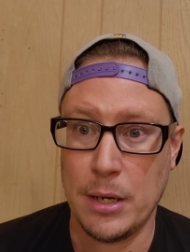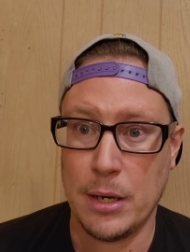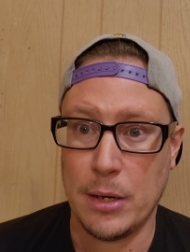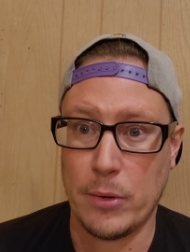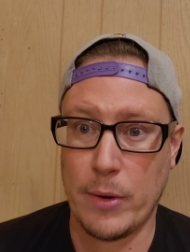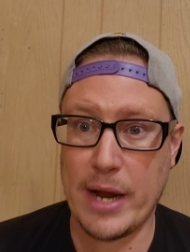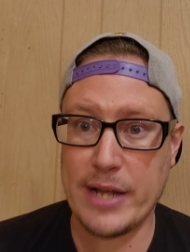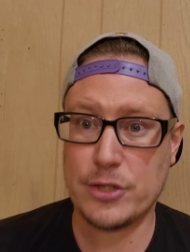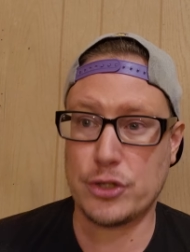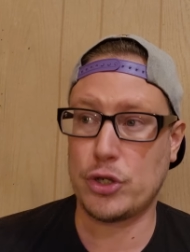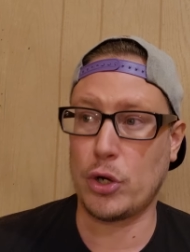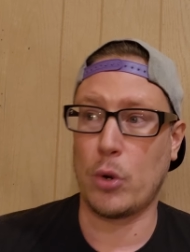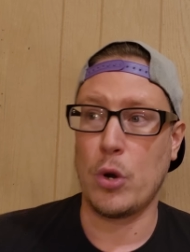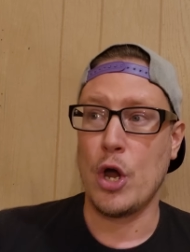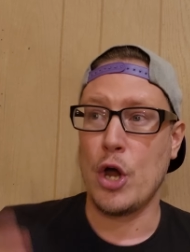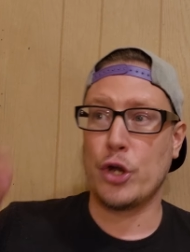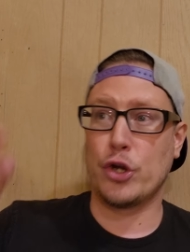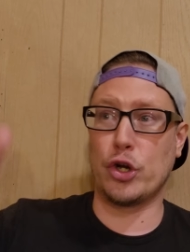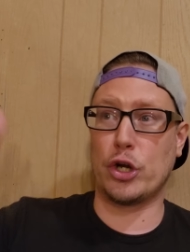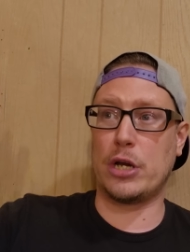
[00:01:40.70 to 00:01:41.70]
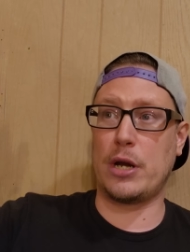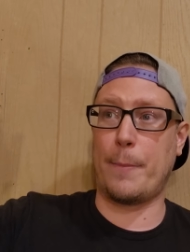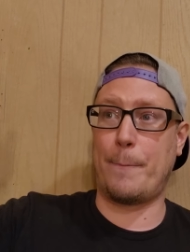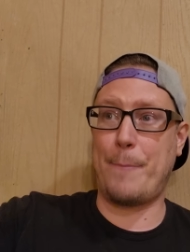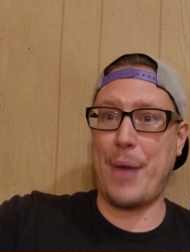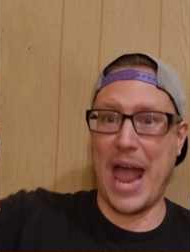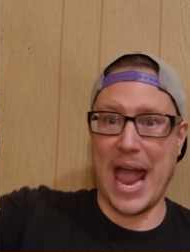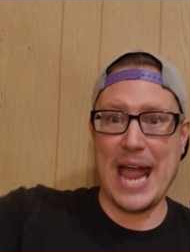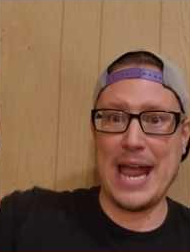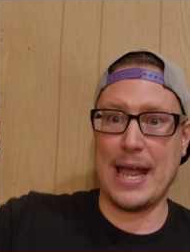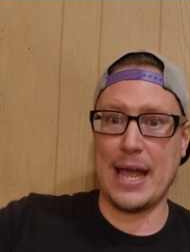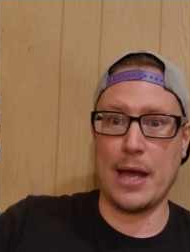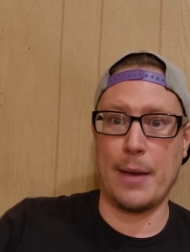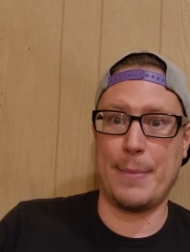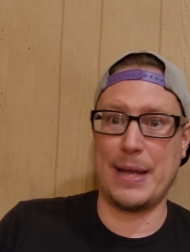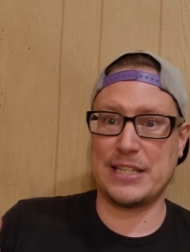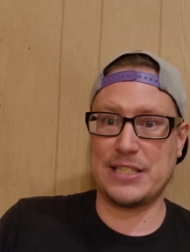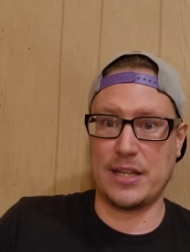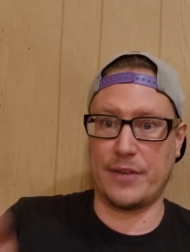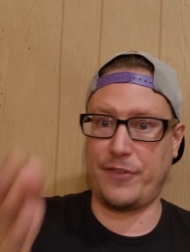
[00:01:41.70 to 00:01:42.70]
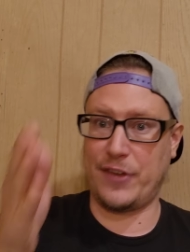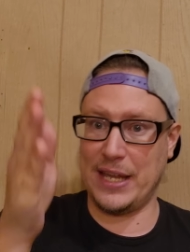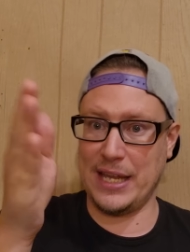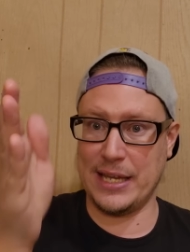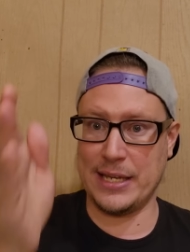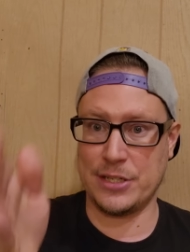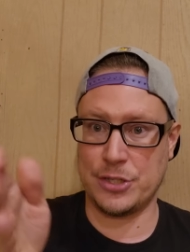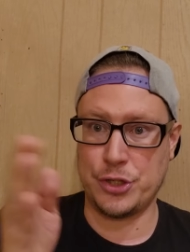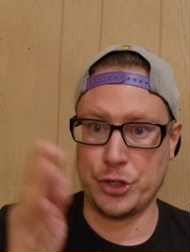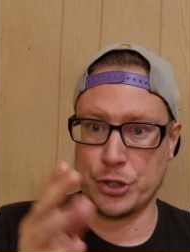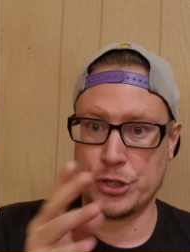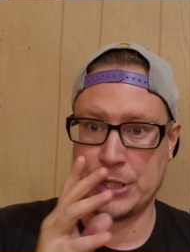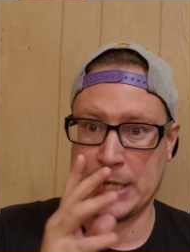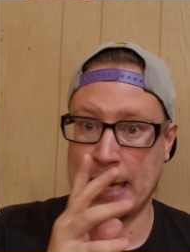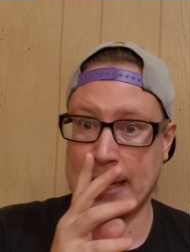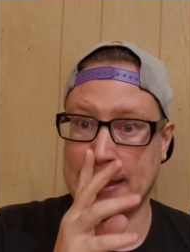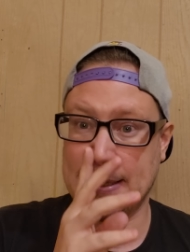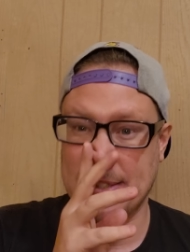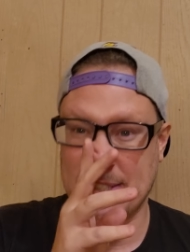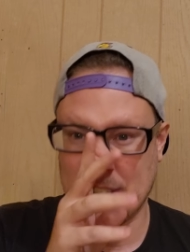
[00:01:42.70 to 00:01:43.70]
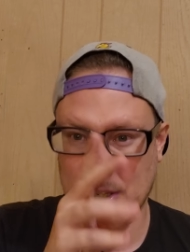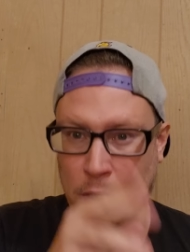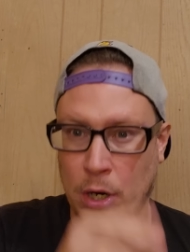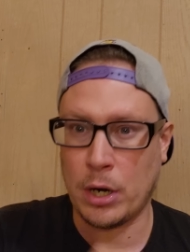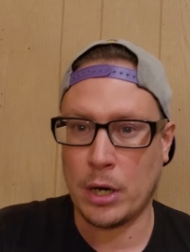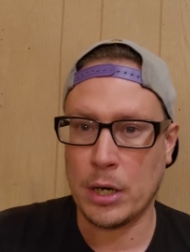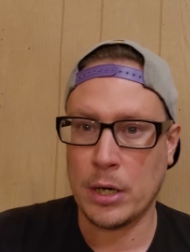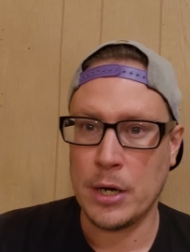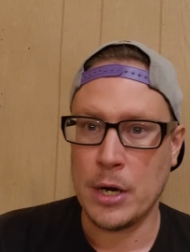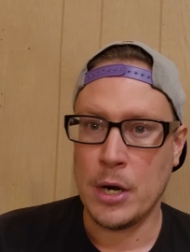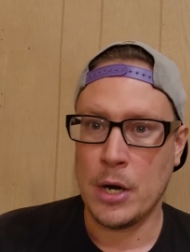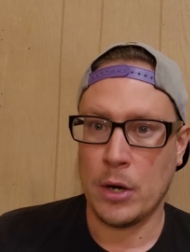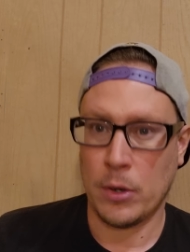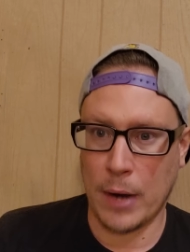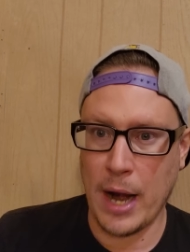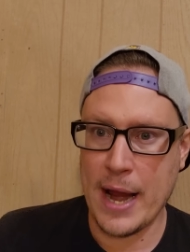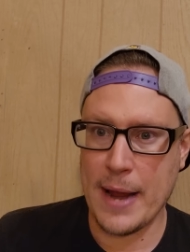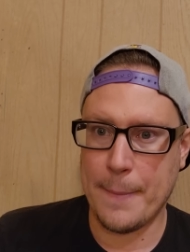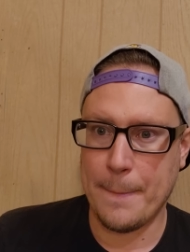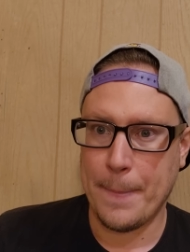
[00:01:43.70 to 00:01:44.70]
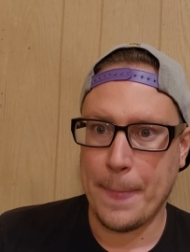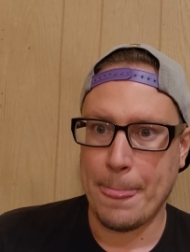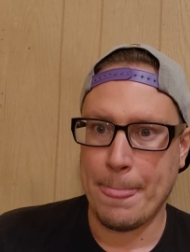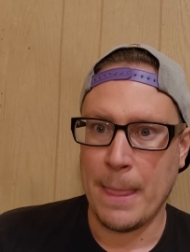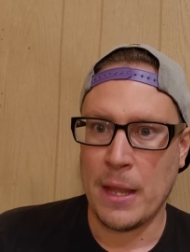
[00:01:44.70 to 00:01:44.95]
right? So you're going to pay him as if he is your second star, right?